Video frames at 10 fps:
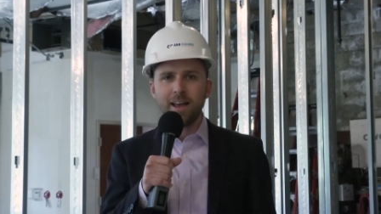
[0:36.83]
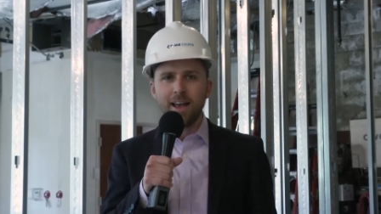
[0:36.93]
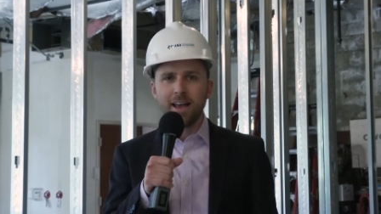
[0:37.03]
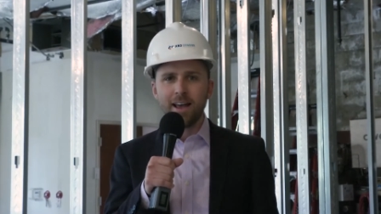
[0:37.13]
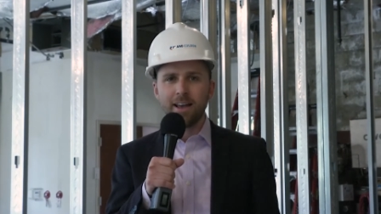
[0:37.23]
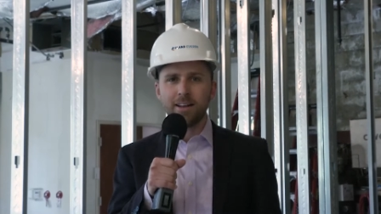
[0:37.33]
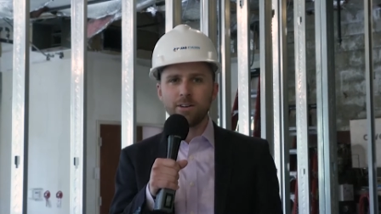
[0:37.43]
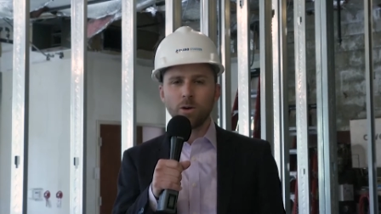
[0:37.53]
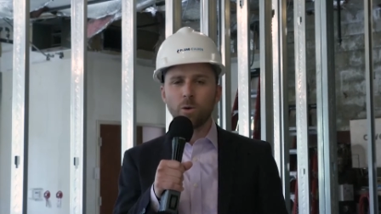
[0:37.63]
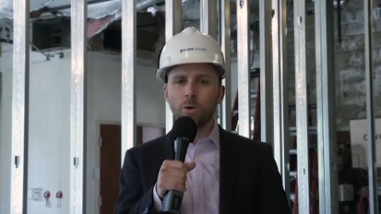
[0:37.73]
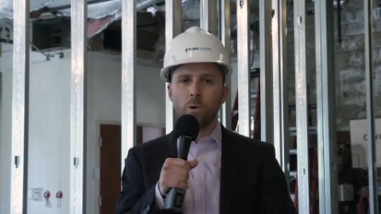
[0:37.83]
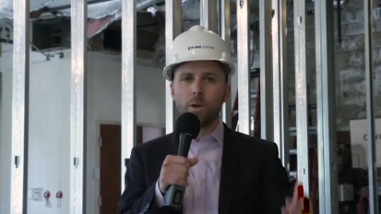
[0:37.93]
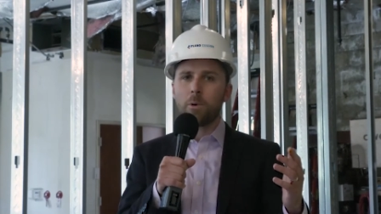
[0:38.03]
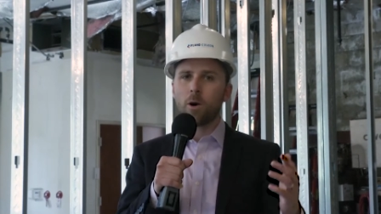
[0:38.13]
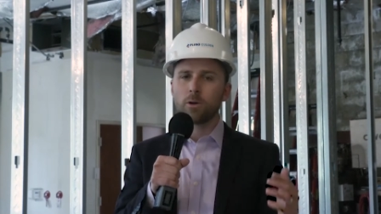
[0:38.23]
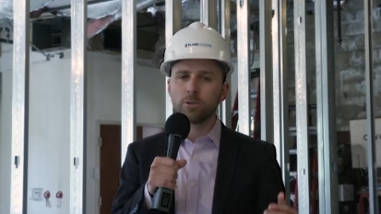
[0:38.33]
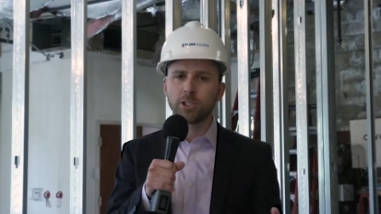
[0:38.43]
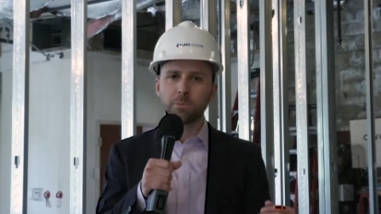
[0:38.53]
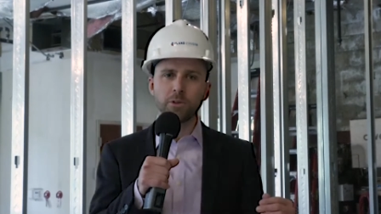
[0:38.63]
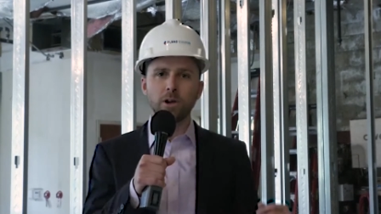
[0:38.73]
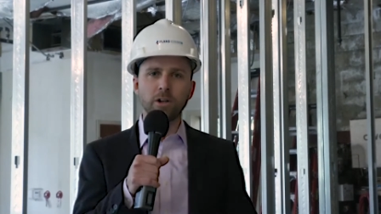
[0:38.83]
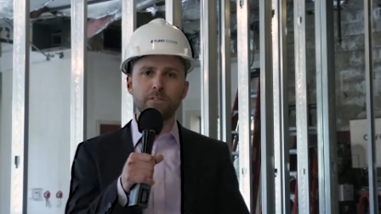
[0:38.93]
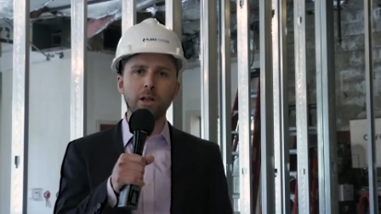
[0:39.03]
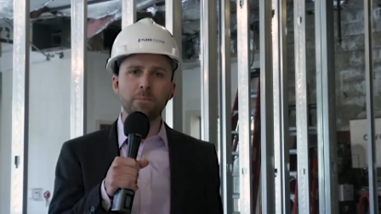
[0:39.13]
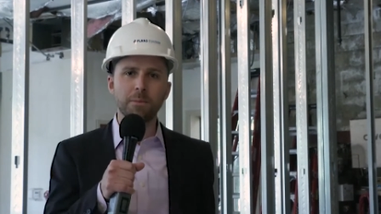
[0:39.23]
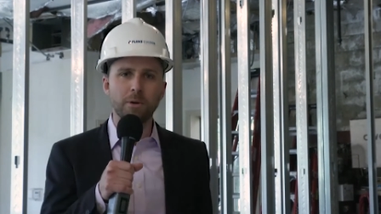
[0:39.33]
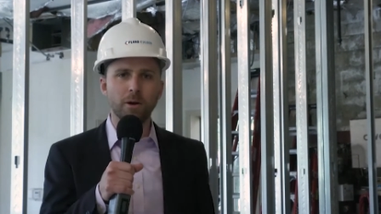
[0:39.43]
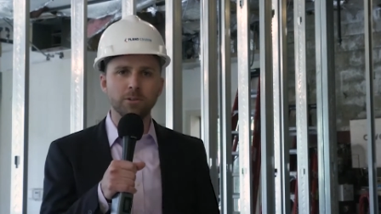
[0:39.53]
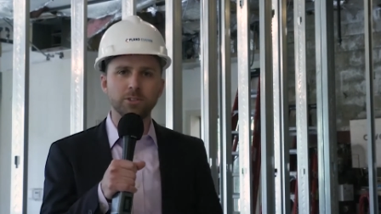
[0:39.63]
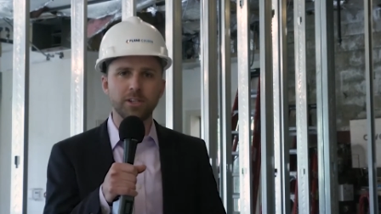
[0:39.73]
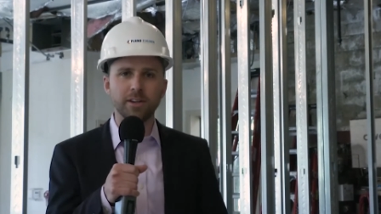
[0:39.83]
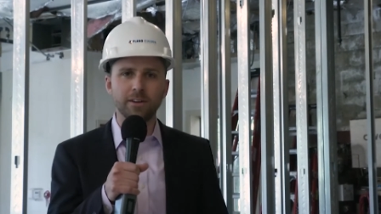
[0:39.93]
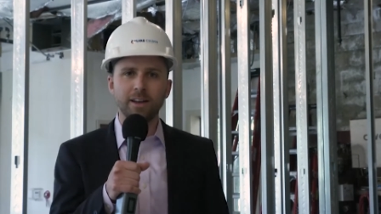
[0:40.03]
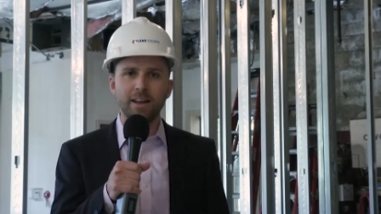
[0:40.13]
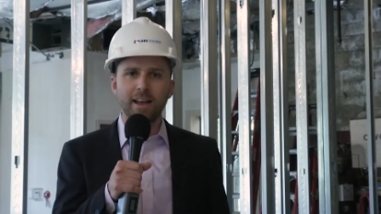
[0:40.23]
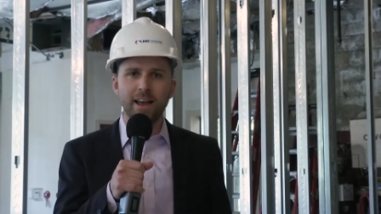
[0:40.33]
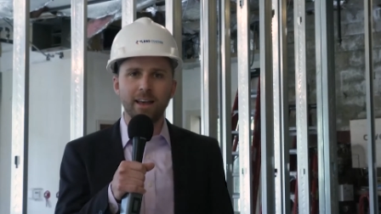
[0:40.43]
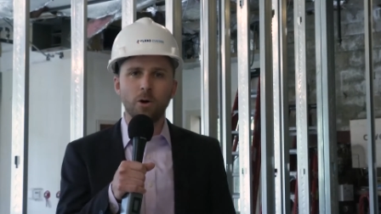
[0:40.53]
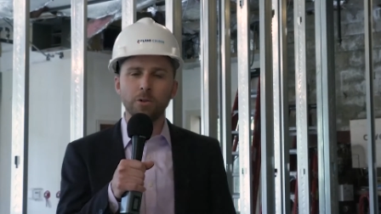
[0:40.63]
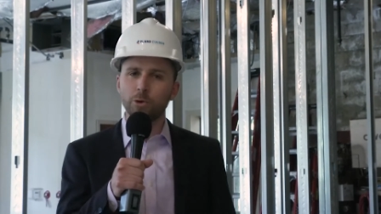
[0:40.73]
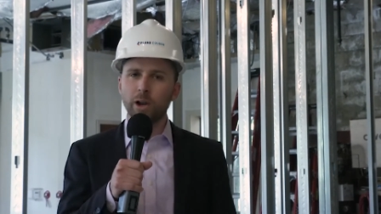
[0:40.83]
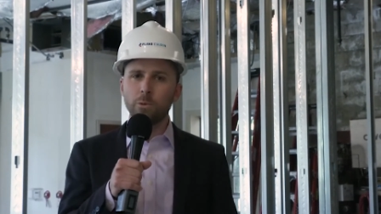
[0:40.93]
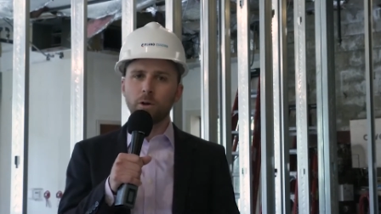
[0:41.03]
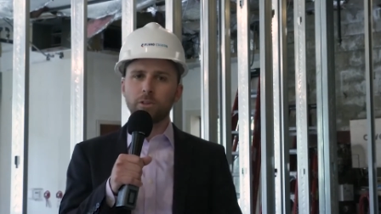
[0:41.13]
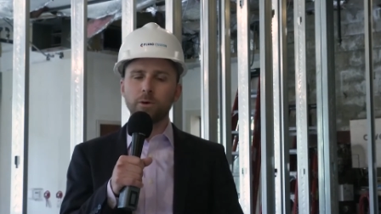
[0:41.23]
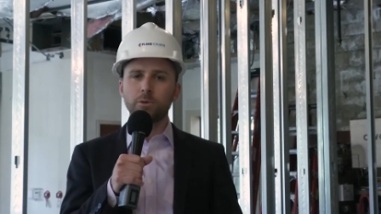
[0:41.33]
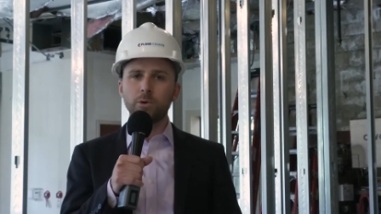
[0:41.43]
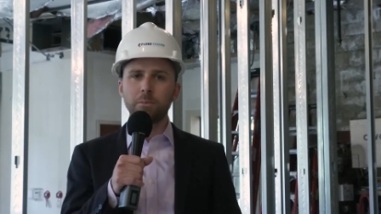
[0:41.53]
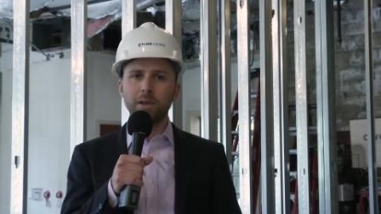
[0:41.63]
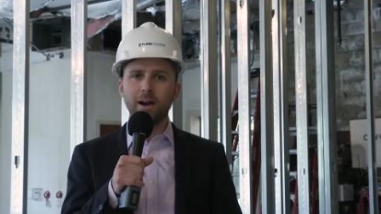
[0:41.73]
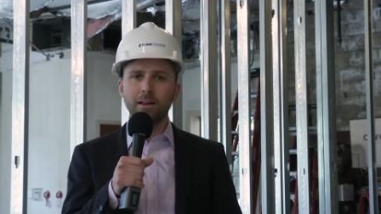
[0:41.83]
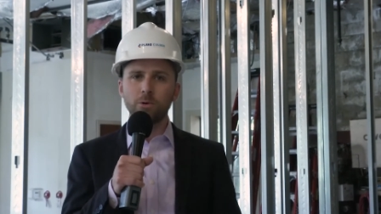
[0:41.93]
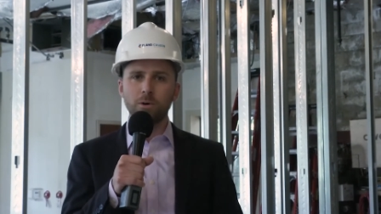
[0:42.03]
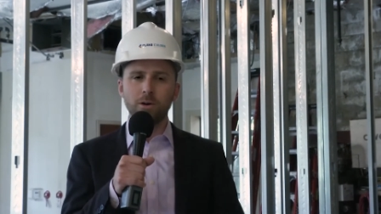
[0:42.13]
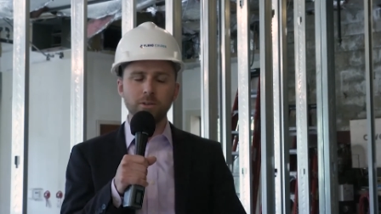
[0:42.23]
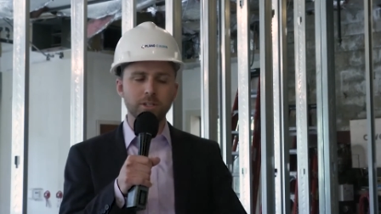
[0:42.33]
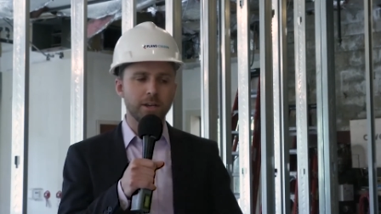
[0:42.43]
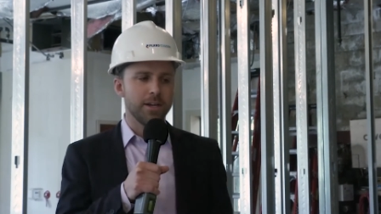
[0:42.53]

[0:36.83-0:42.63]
and our ongoing partnership with our development partners here and all the great work they're doing behind the walls.